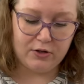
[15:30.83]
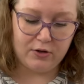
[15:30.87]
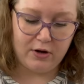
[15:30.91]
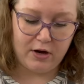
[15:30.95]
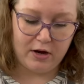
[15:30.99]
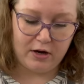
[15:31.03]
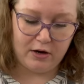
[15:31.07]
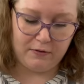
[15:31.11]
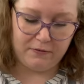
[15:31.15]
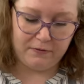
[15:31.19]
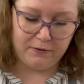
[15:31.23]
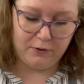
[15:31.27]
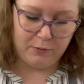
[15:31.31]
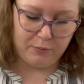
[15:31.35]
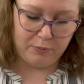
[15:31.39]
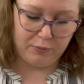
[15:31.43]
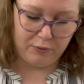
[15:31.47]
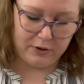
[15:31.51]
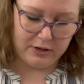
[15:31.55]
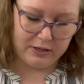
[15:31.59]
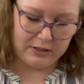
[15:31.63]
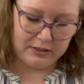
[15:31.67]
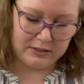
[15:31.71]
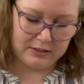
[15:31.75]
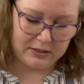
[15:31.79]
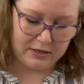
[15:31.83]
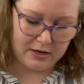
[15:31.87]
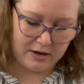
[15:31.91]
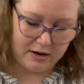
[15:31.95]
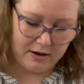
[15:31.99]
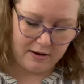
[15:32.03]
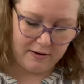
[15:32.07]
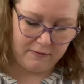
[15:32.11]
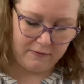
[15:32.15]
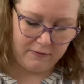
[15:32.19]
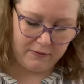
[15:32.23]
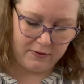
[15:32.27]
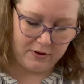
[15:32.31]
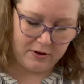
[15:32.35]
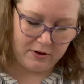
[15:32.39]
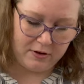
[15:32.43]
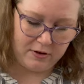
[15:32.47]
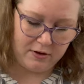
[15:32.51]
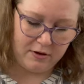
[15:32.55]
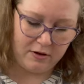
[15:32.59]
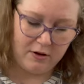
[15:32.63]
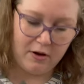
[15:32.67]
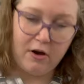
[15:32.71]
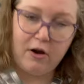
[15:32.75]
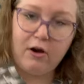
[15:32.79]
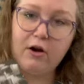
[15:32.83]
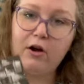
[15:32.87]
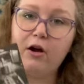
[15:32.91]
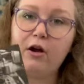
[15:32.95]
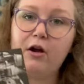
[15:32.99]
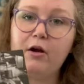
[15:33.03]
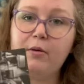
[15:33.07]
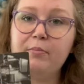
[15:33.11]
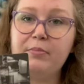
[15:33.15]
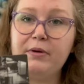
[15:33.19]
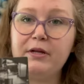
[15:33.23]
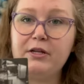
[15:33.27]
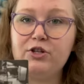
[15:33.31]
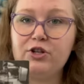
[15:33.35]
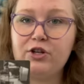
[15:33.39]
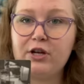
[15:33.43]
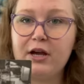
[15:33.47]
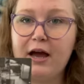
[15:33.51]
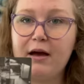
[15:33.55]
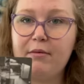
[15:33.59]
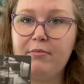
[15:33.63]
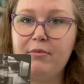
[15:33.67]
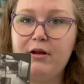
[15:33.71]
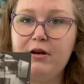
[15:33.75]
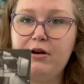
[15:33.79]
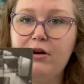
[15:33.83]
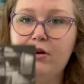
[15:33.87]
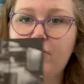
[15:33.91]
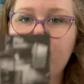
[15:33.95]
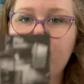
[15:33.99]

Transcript: got a few prints of our beach cabin, our